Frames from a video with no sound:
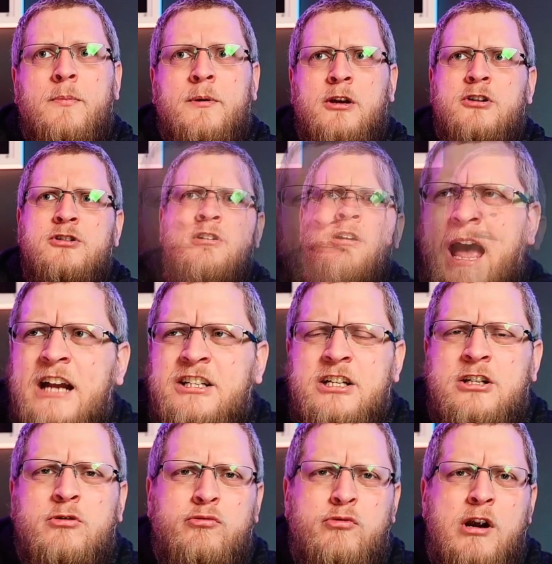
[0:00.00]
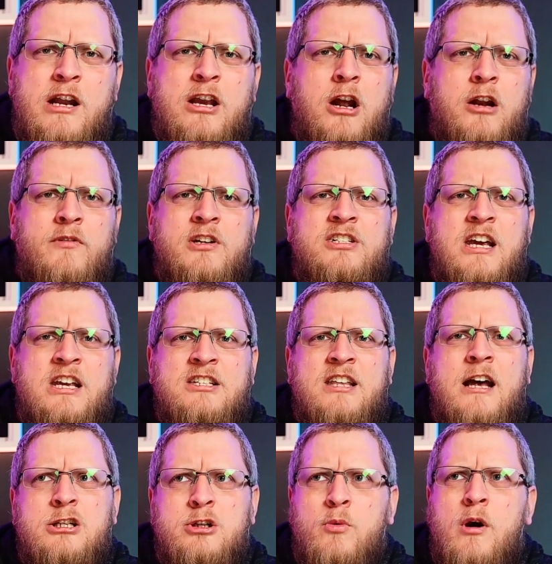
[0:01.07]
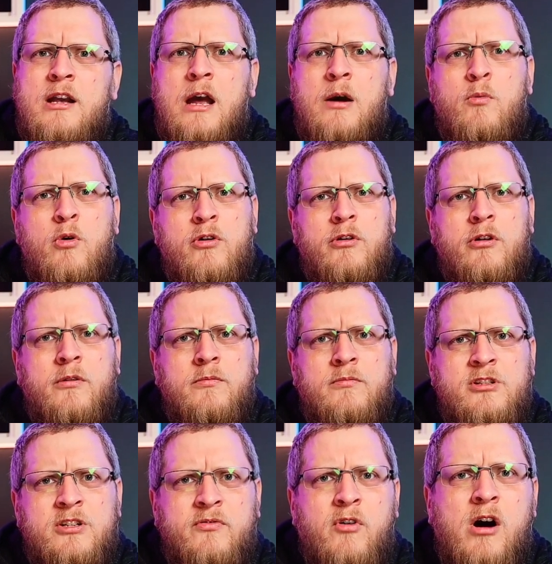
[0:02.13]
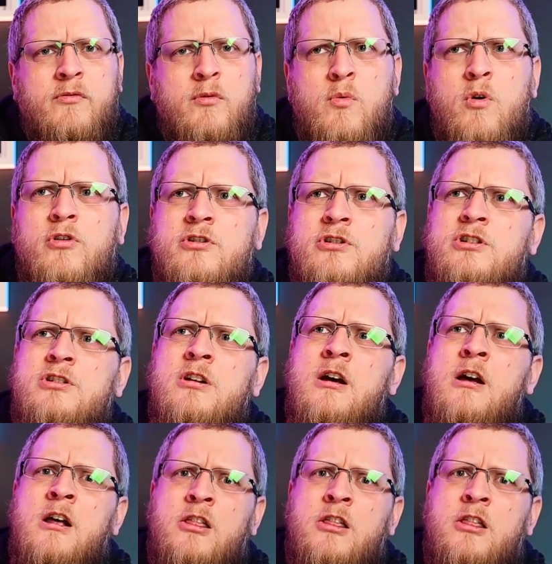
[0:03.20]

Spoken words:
because actually to really kind of assess that and to work out what the survivor wants,